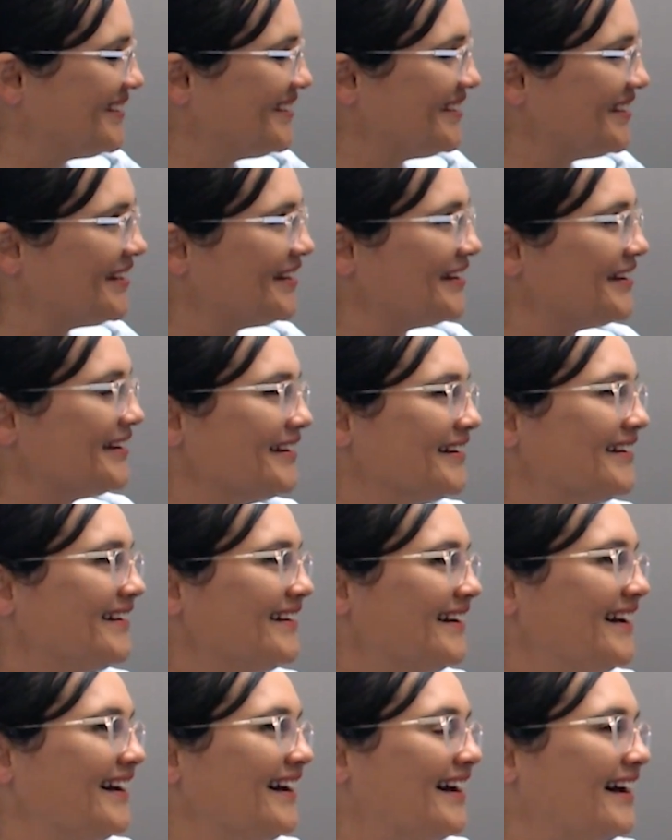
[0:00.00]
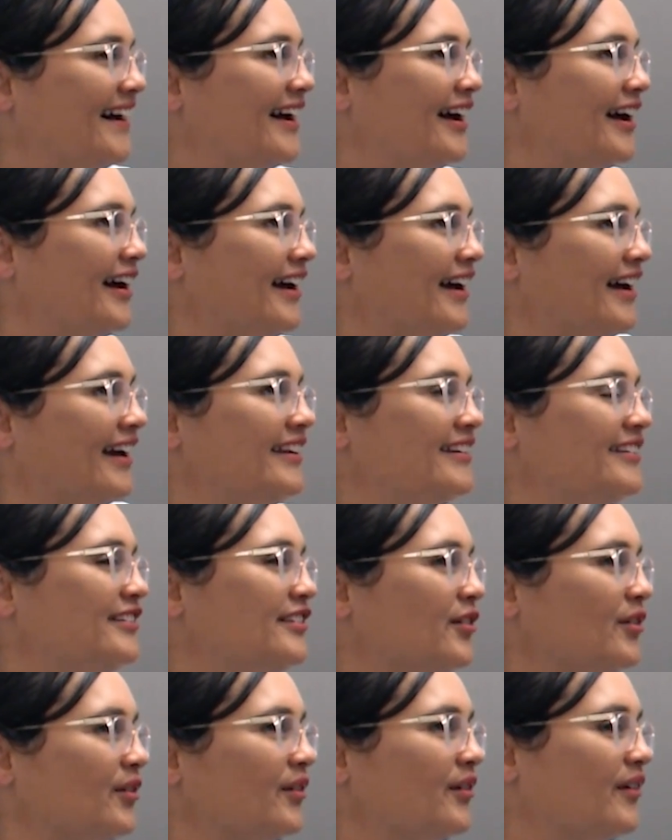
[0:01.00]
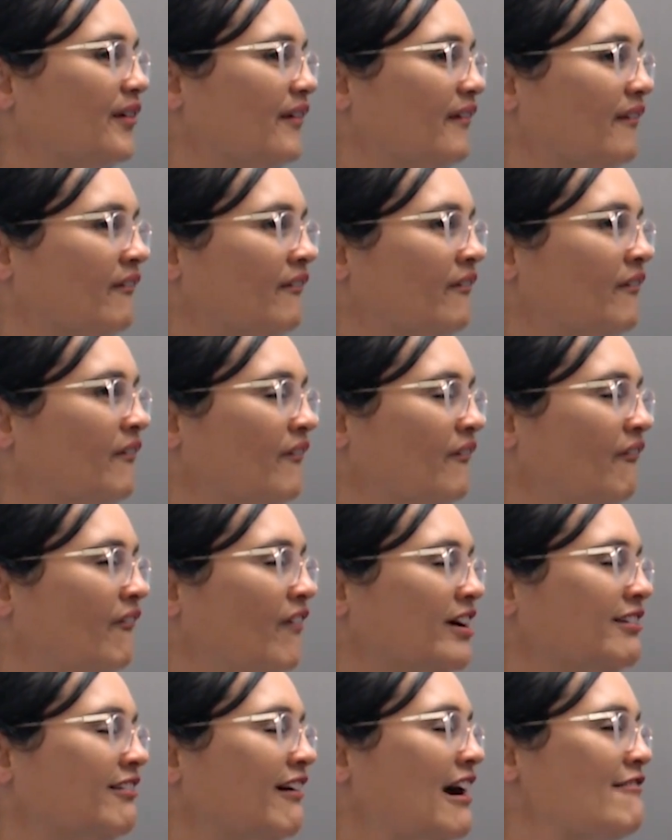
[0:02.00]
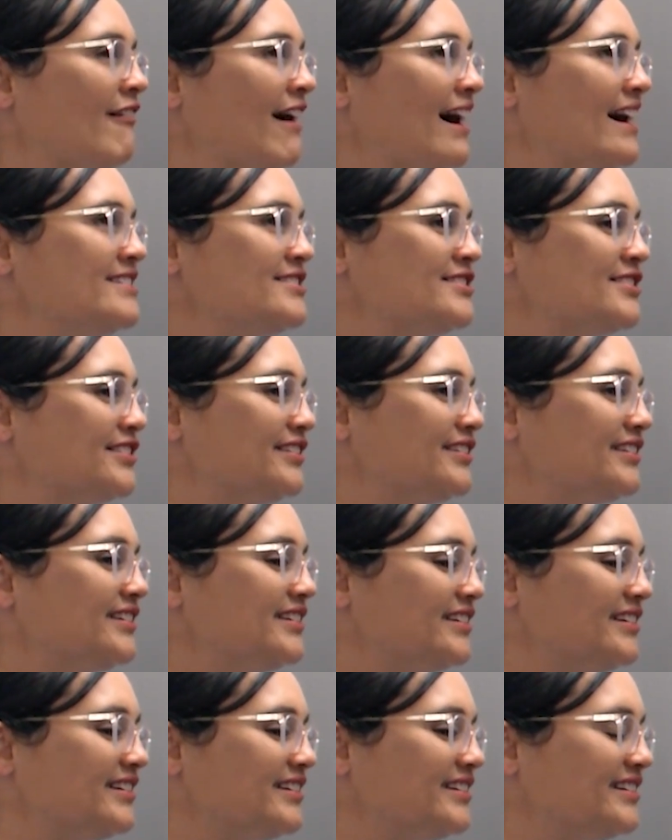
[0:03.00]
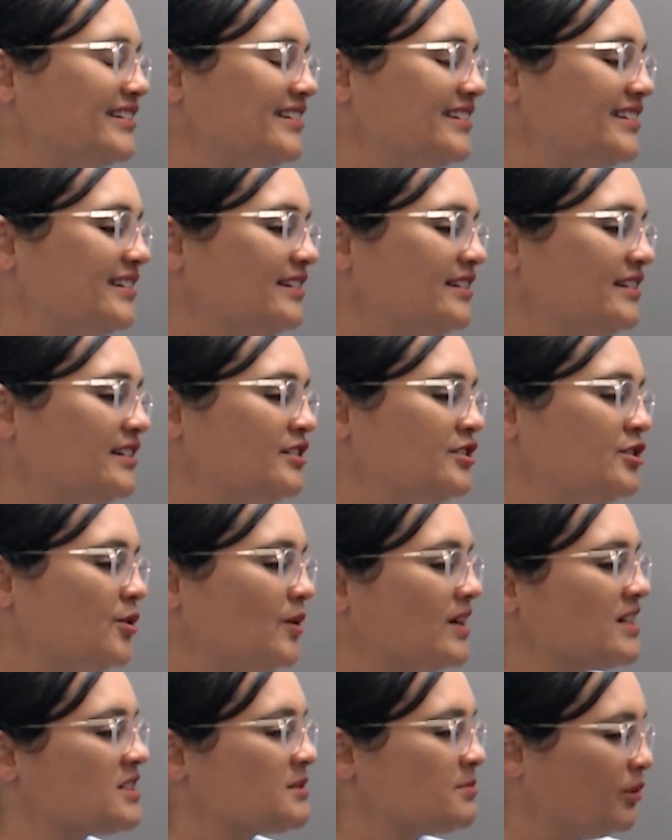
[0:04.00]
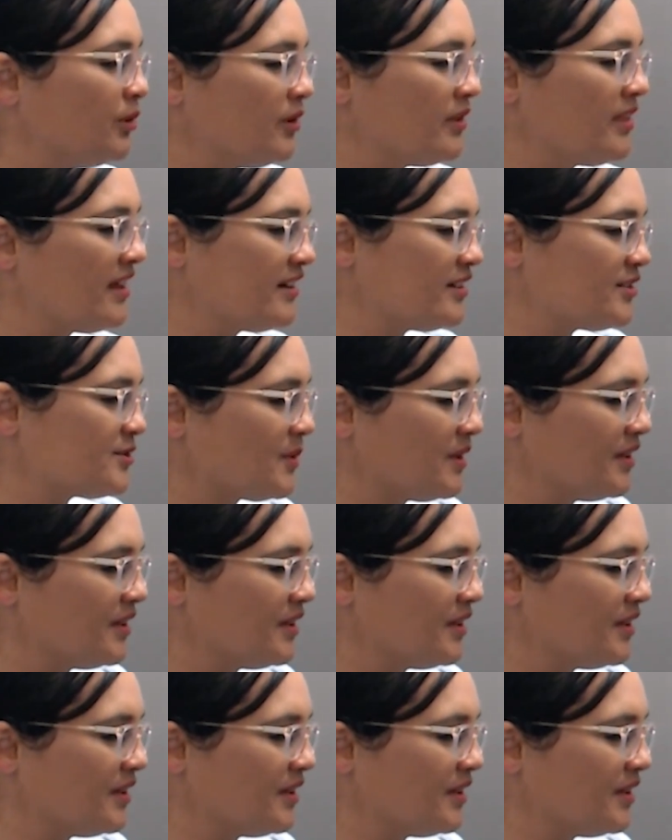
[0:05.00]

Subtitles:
Yeah. And what a great way to explore that as